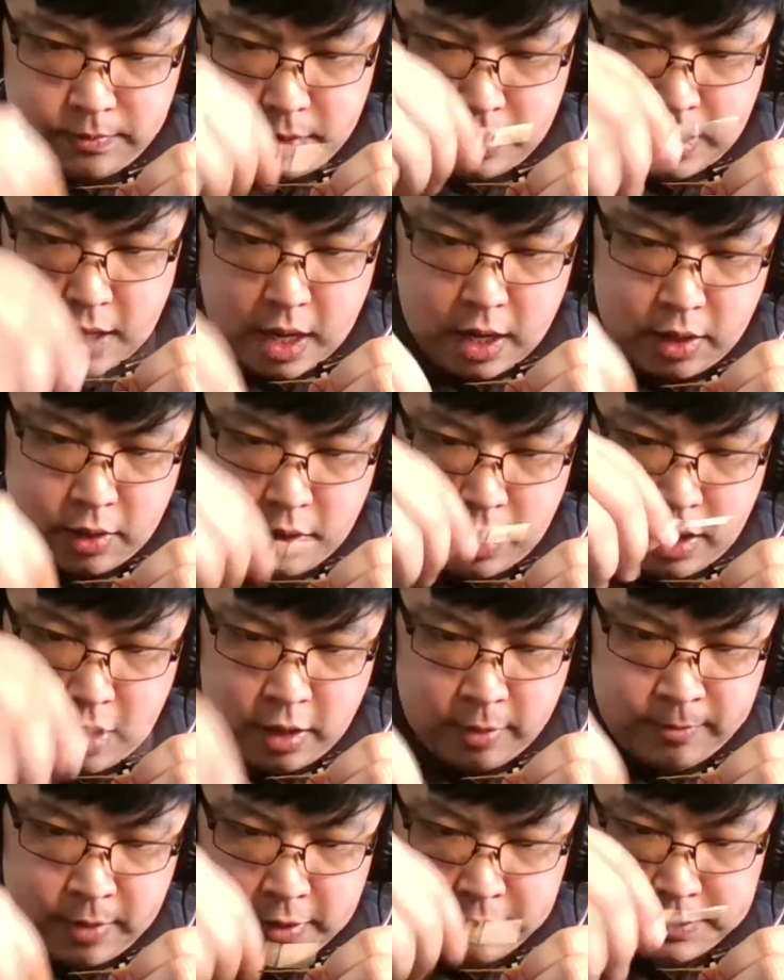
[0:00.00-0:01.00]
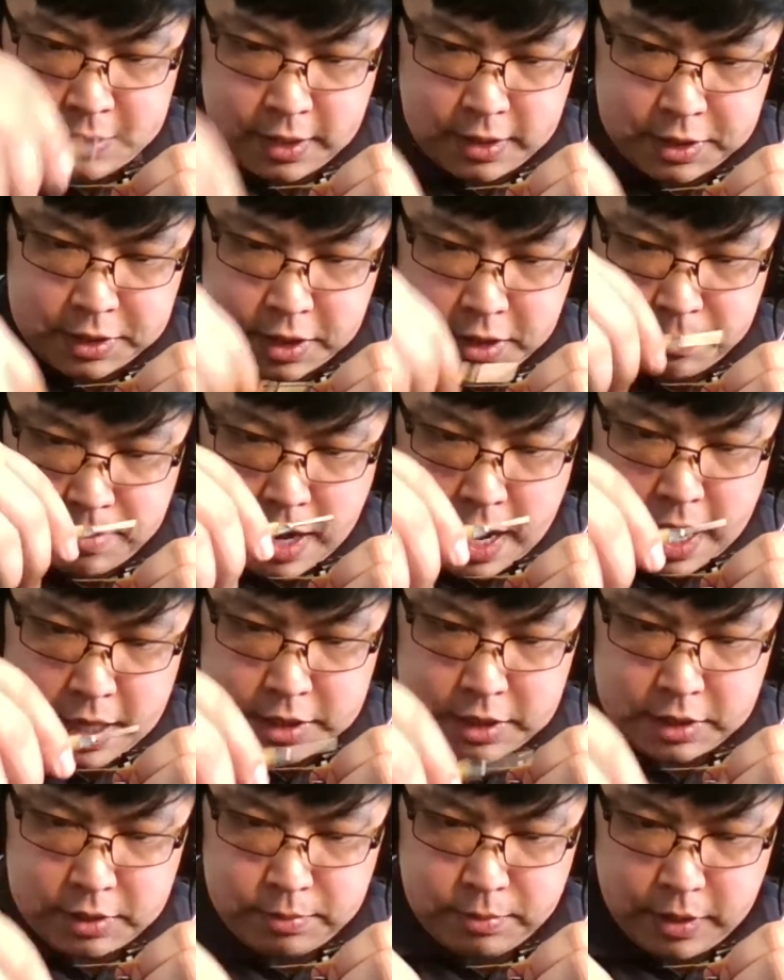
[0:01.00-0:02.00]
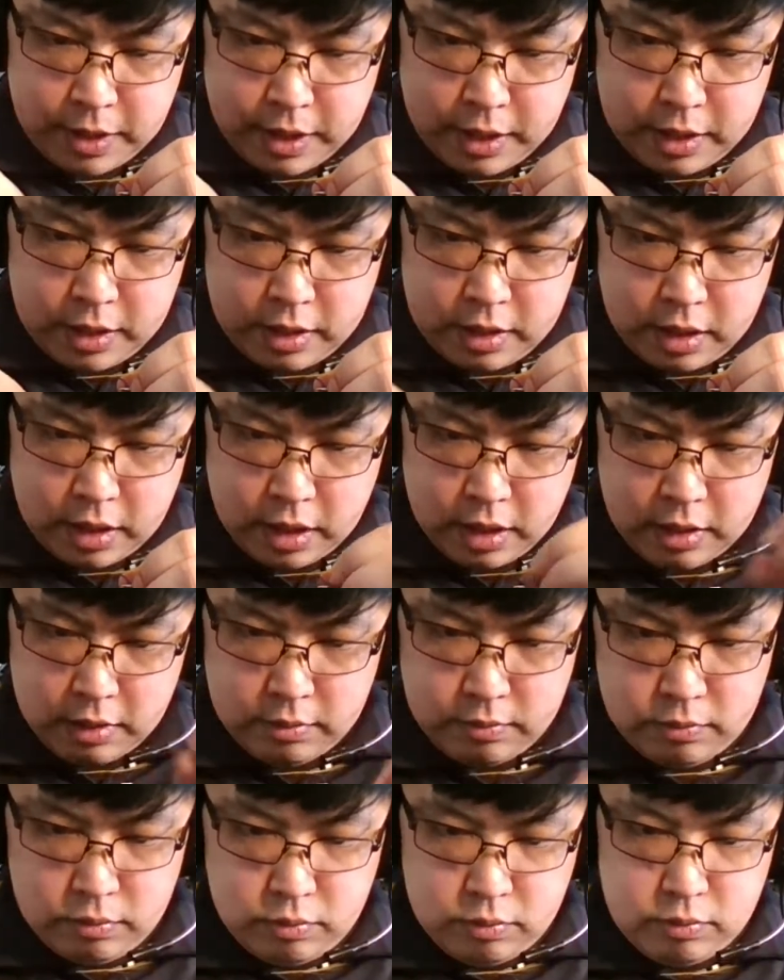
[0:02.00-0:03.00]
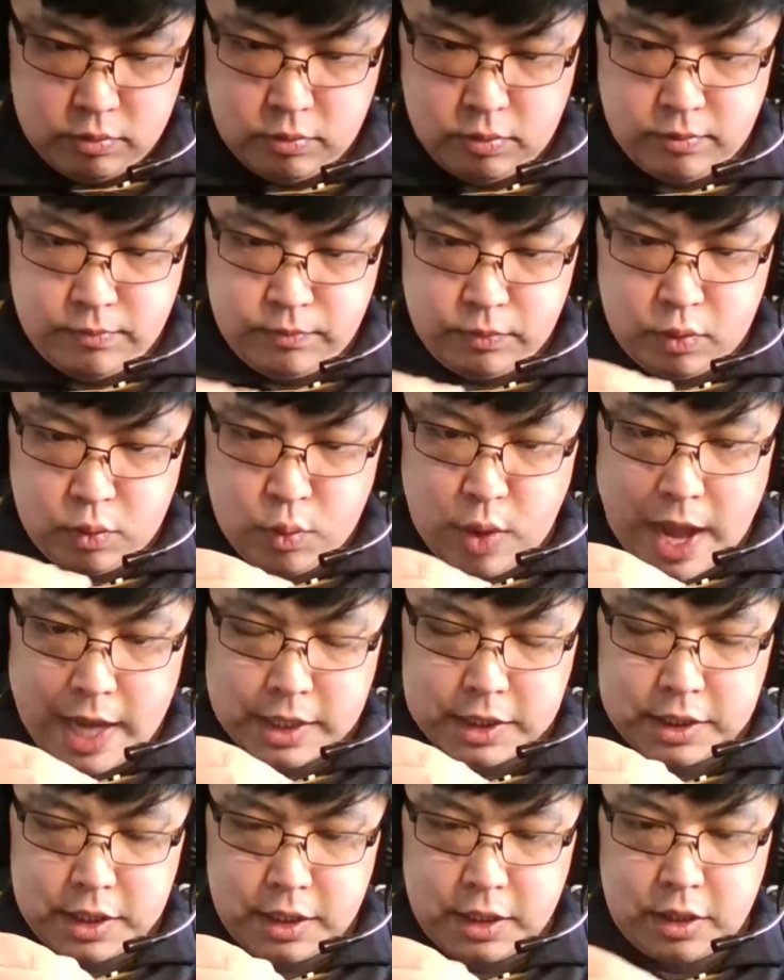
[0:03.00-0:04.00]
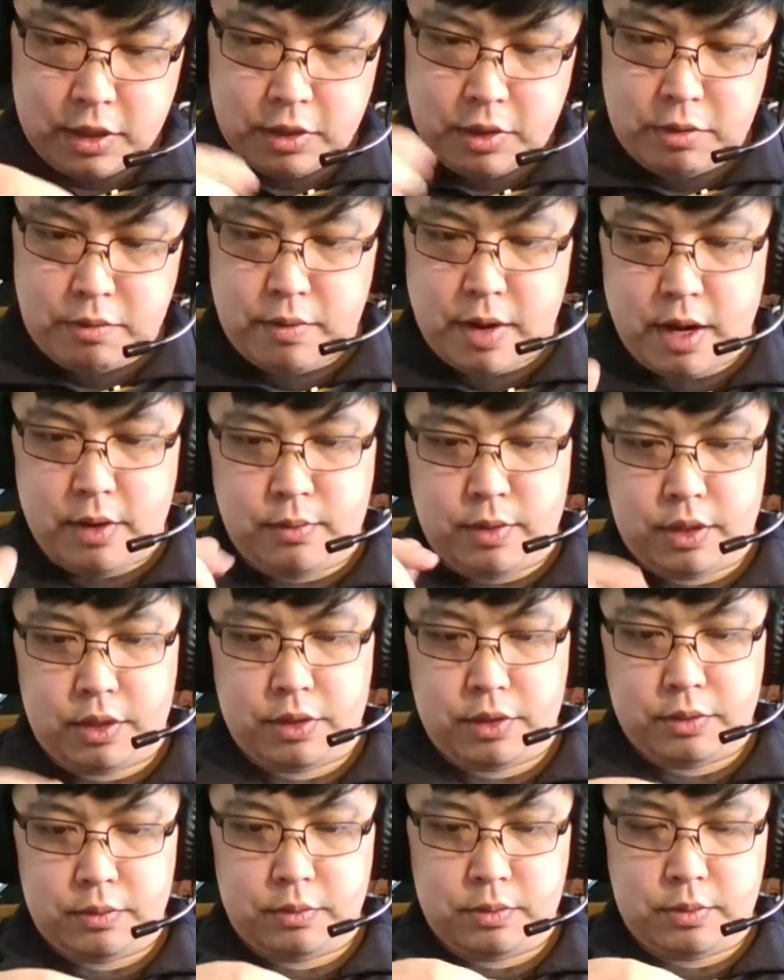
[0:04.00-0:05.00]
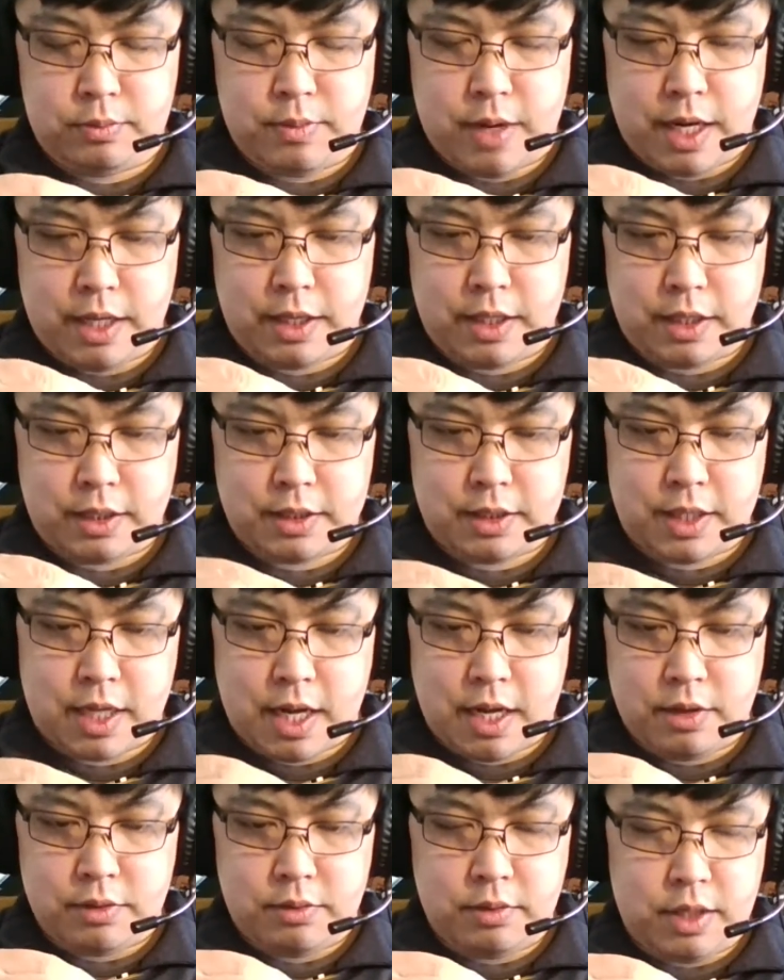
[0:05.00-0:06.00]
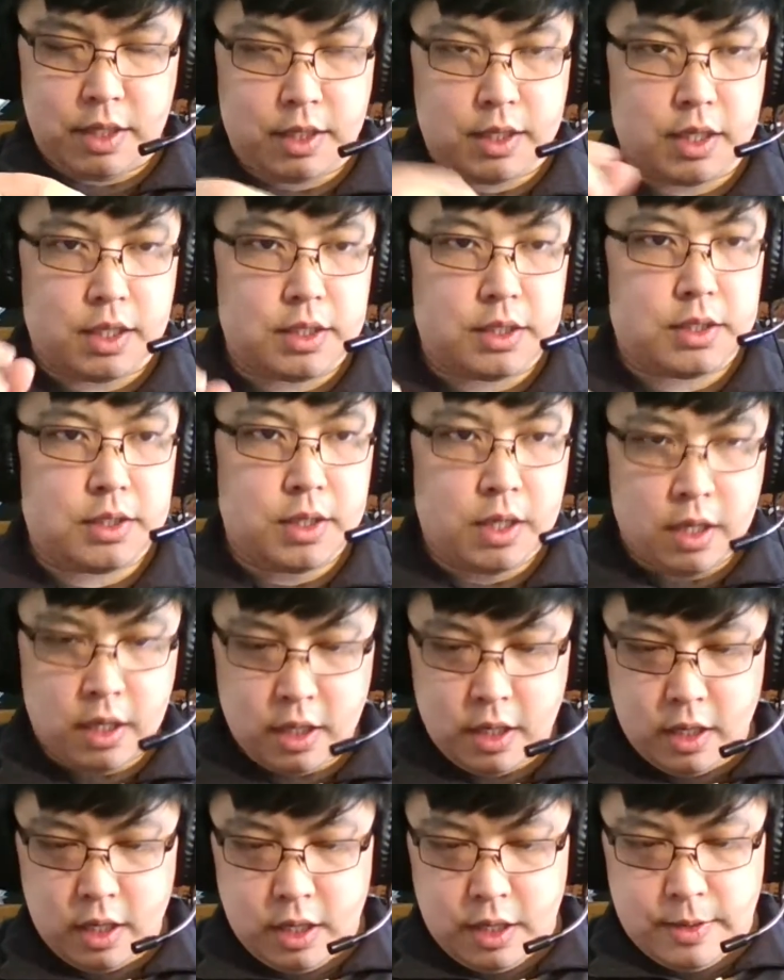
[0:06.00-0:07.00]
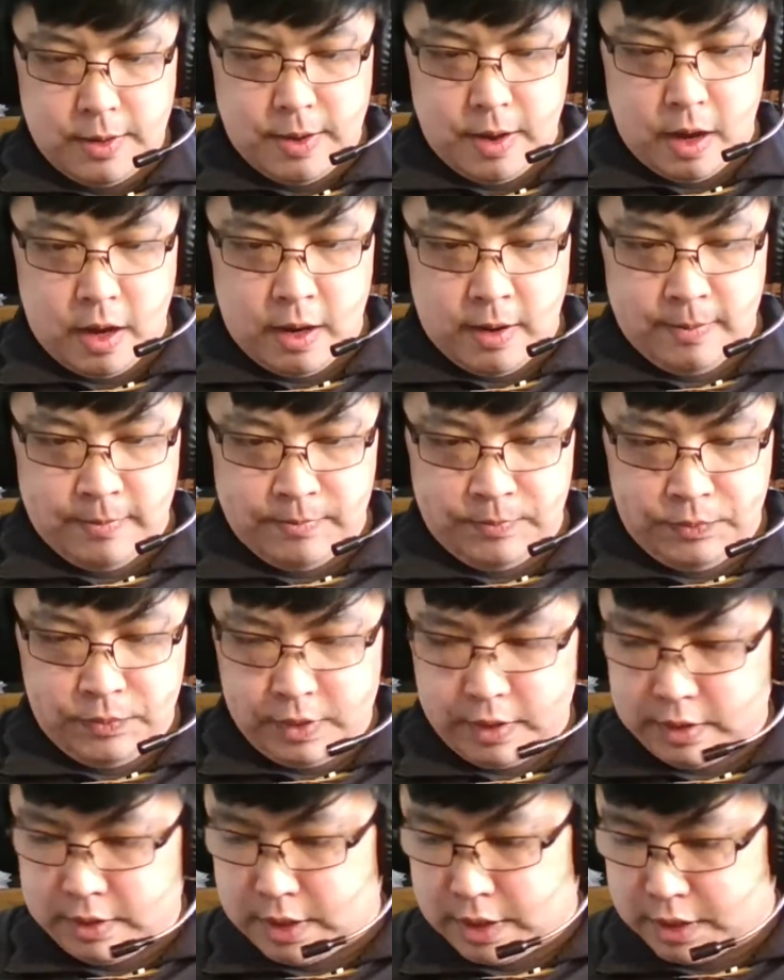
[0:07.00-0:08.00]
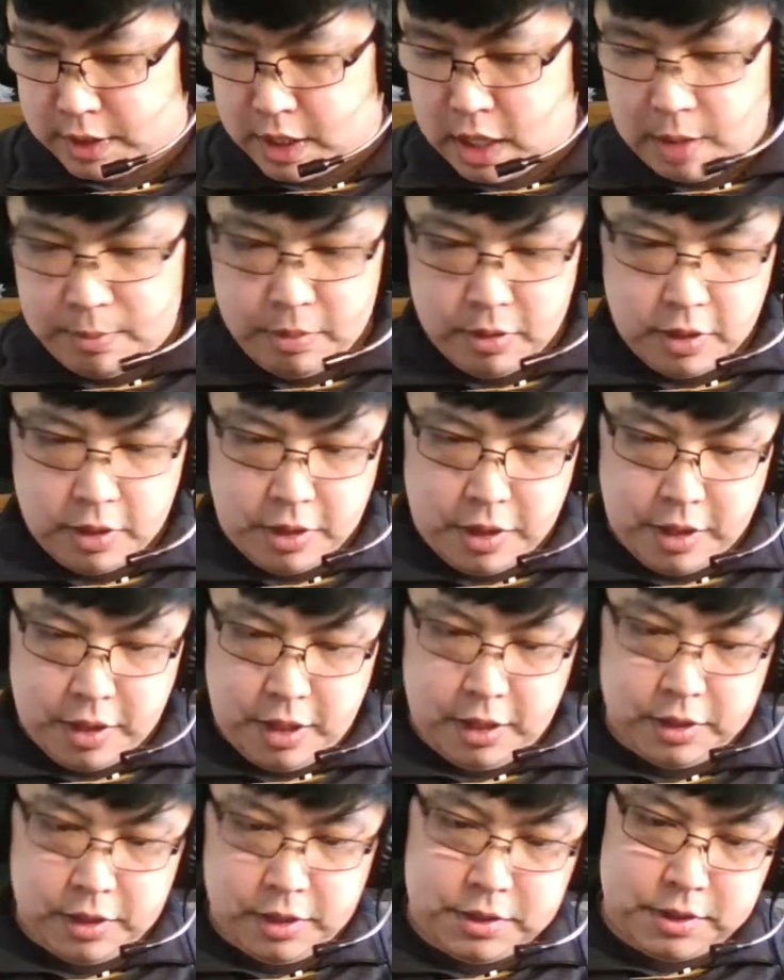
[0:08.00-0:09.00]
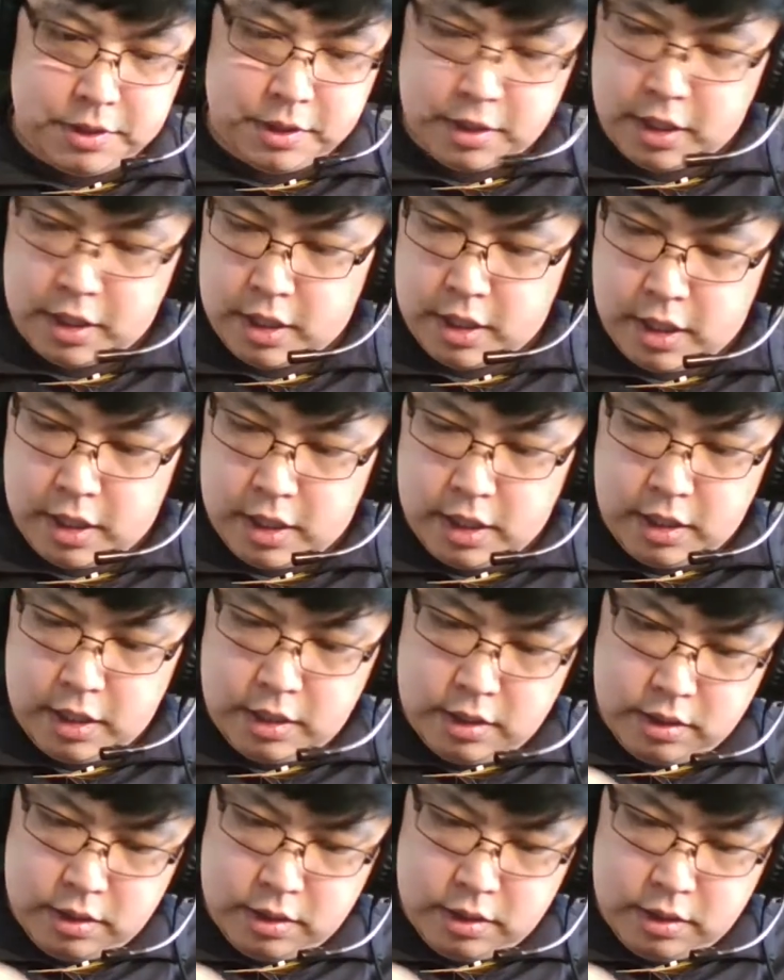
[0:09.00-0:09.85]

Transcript: Now, I've said this in the past, but waxing your thread when you bind things down like this does a couple of things. The